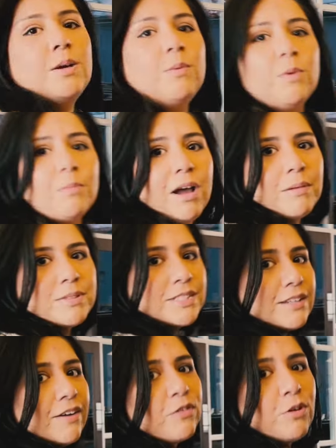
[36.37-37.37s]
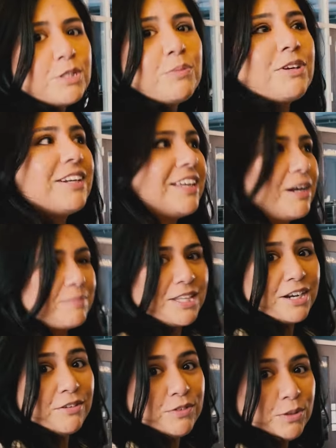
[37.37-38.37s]
We're moms. Of course we're gonna get
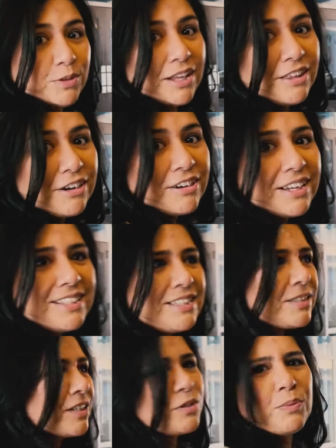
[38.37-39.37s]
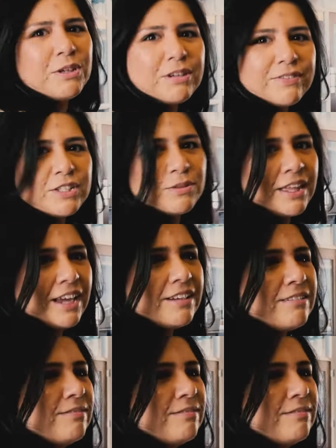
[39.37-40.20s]
upset if you yell at our kids, because we don't even do that.